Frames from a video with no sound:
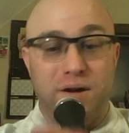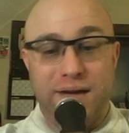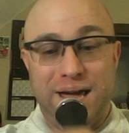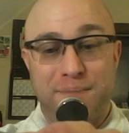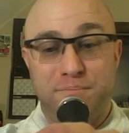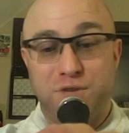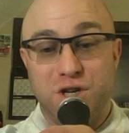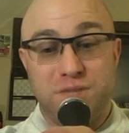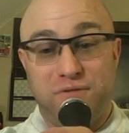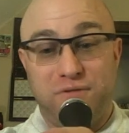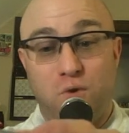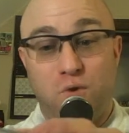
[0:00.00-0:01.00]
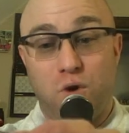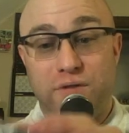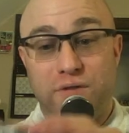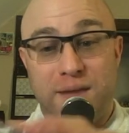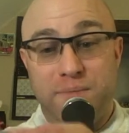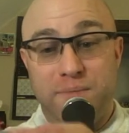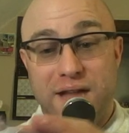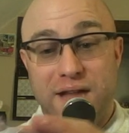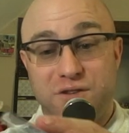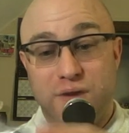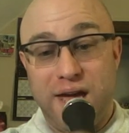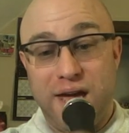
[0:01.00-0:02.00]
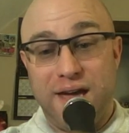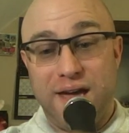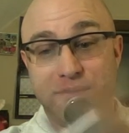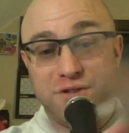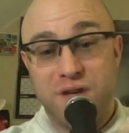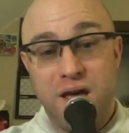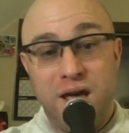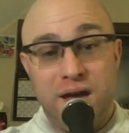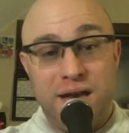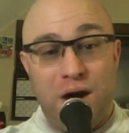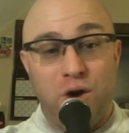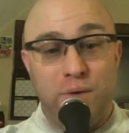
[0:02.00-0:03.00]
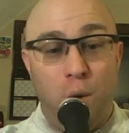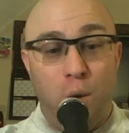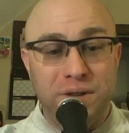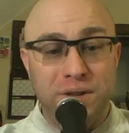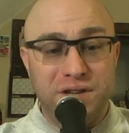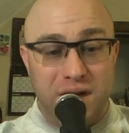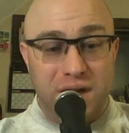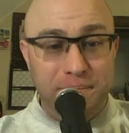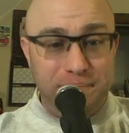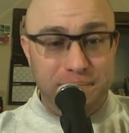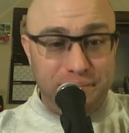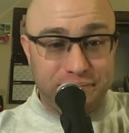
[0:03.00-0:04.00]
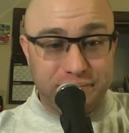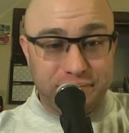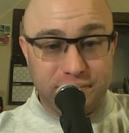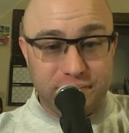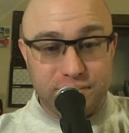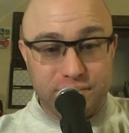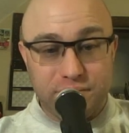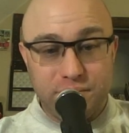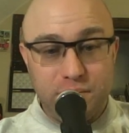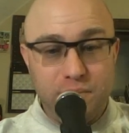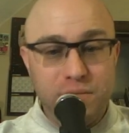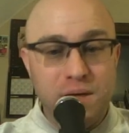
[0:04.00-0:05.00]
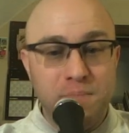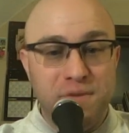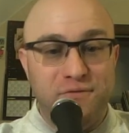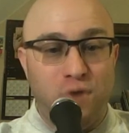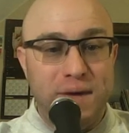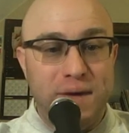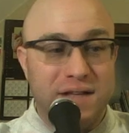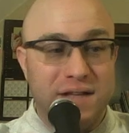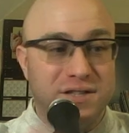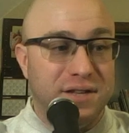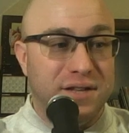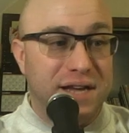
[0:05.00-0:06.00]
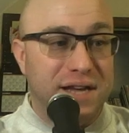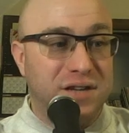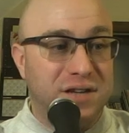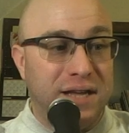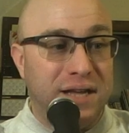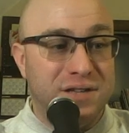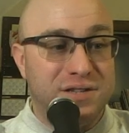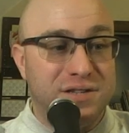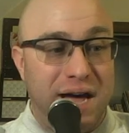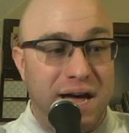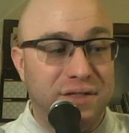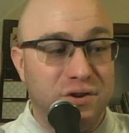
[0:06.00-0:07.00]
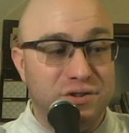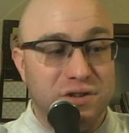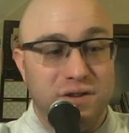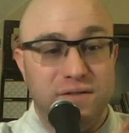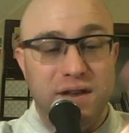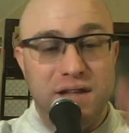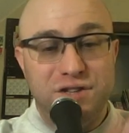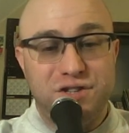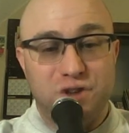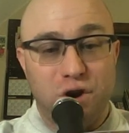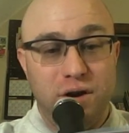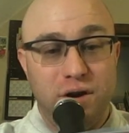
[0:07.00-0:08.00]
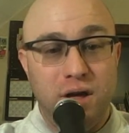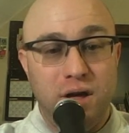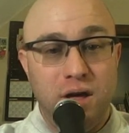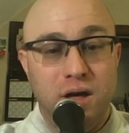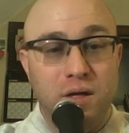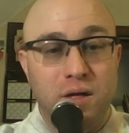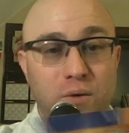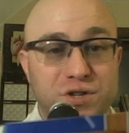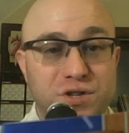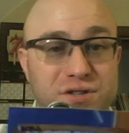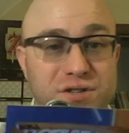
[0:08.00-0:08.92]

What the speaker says: game just before the NBA 2K games. Now, when we open this up, before we get to the disc on the inside, there's an insert, which is